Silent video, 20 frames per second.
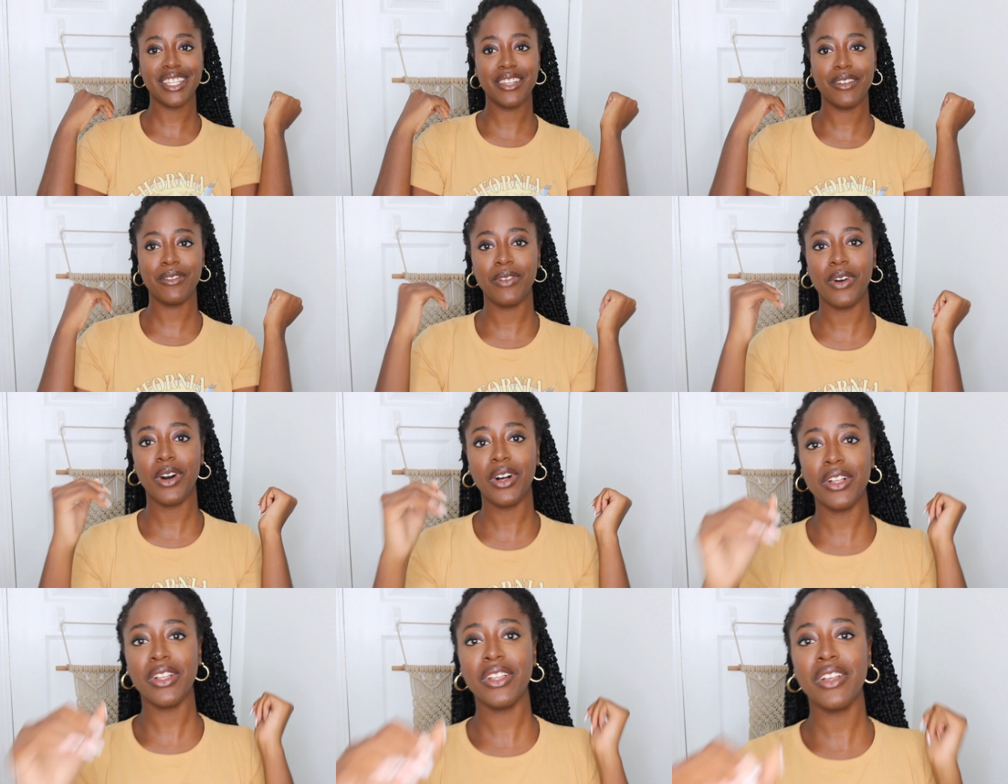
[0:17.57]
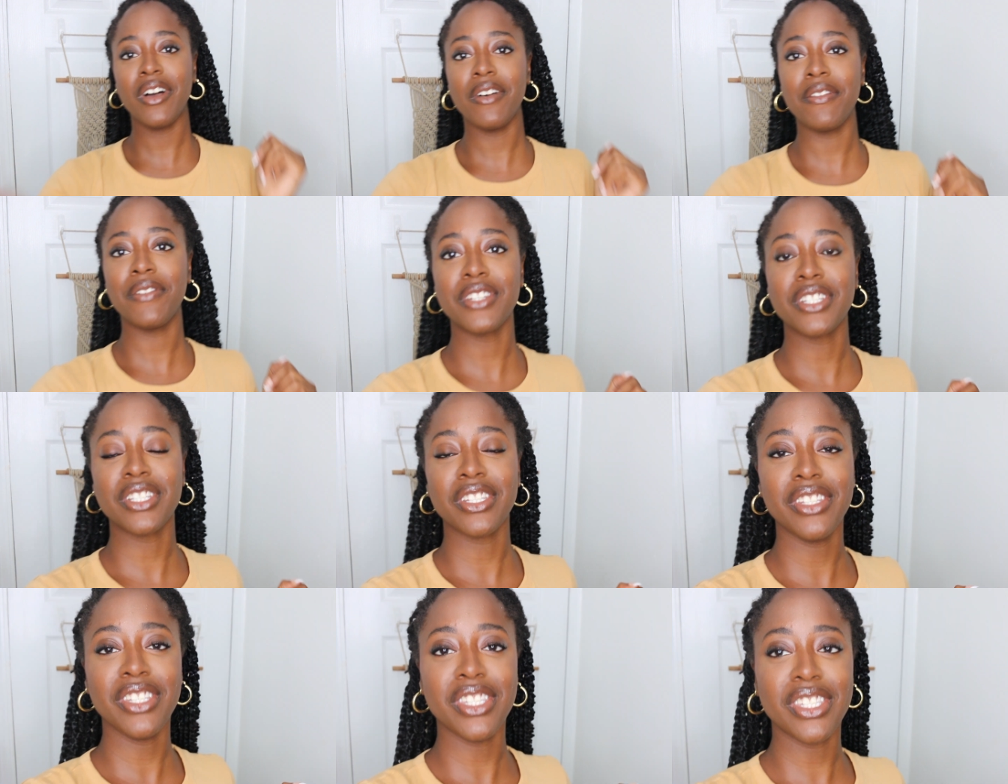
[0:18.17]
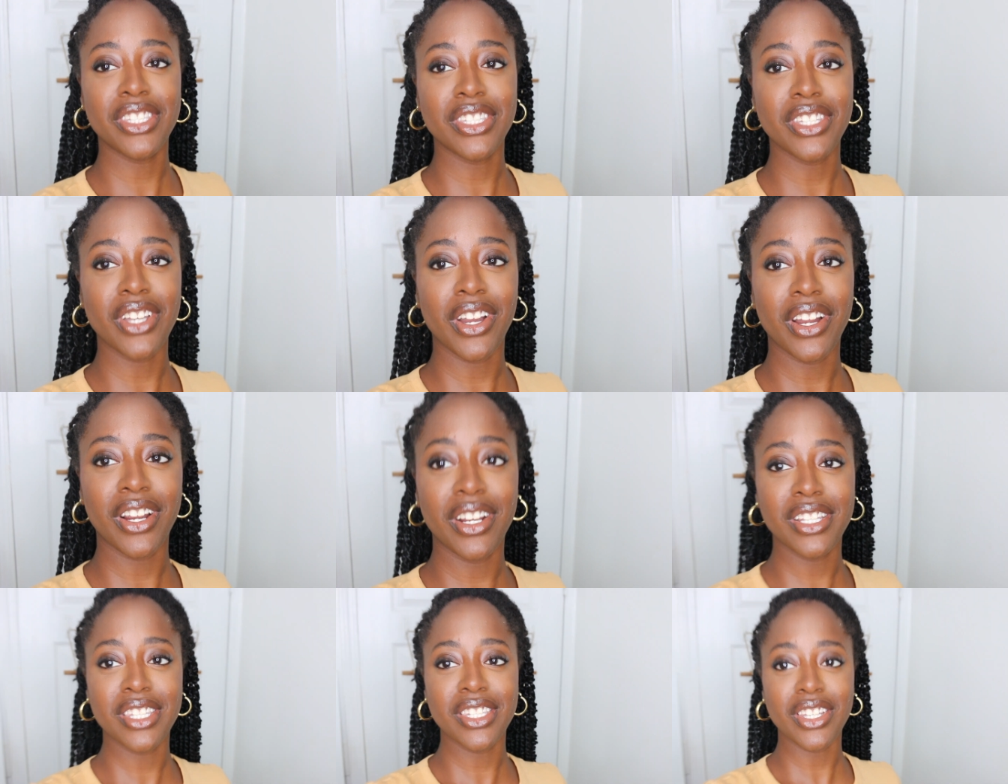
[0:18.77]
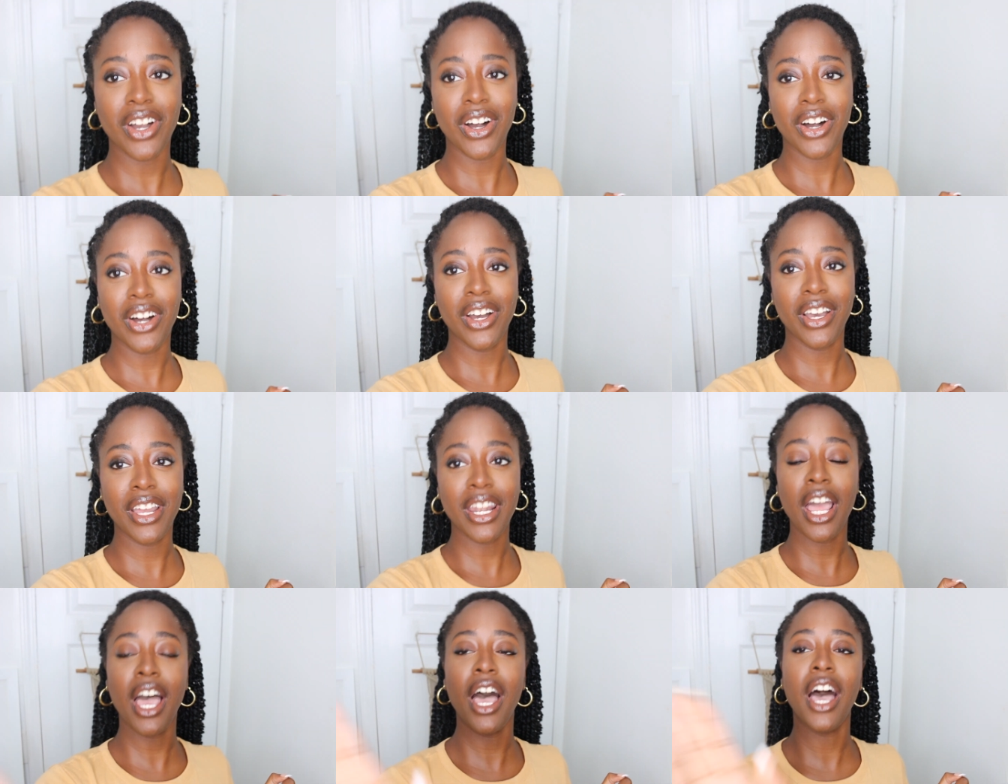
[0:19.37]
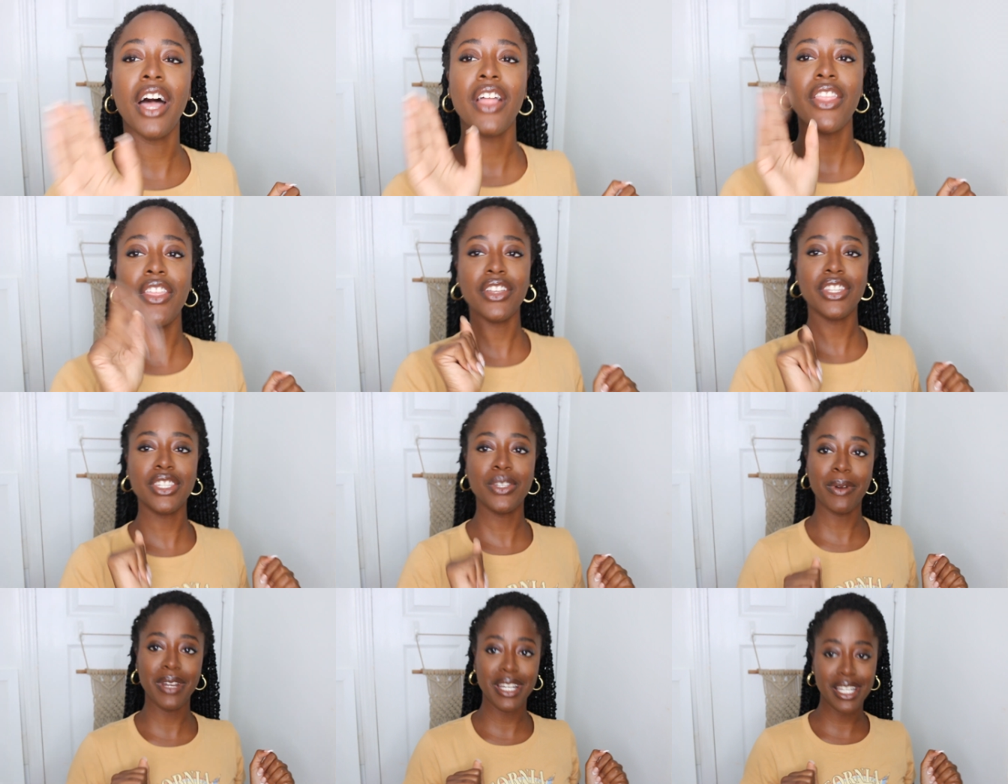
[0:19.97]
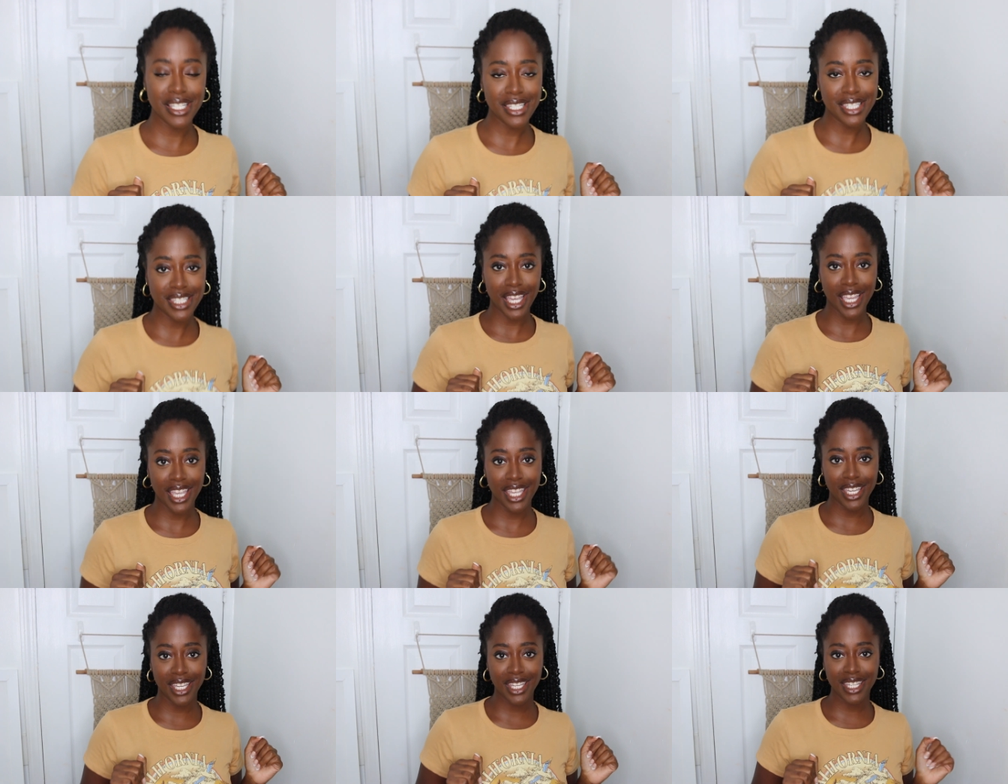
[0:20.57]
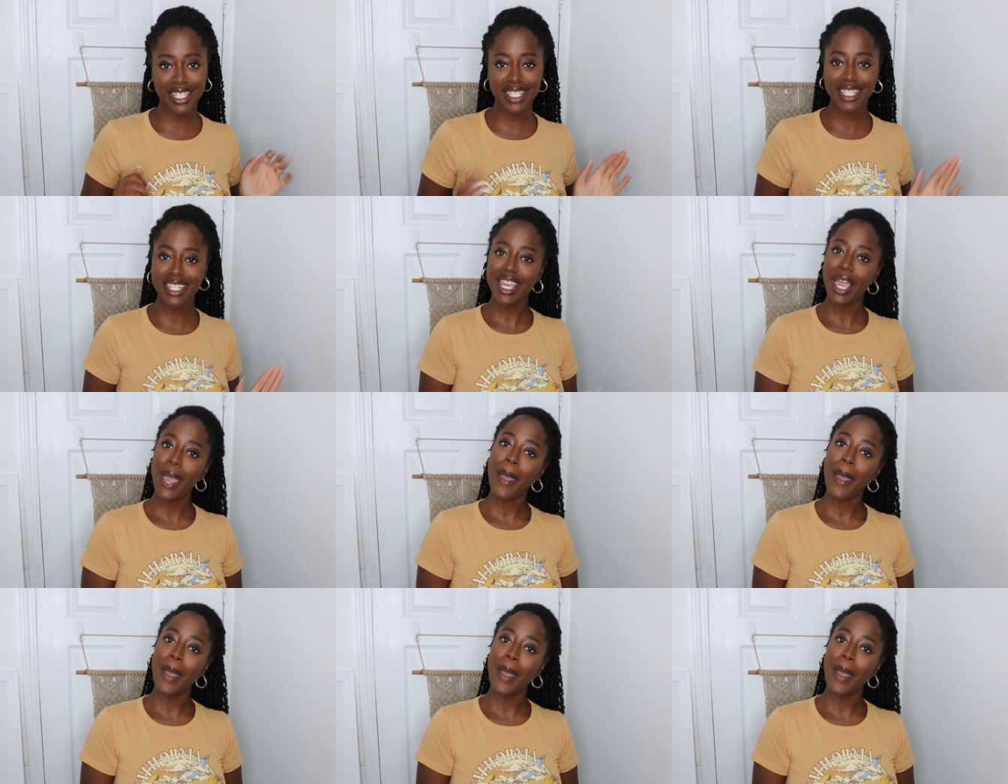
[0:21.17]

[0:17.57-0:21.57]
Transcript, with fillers: Fall officially starts on the twenty-second,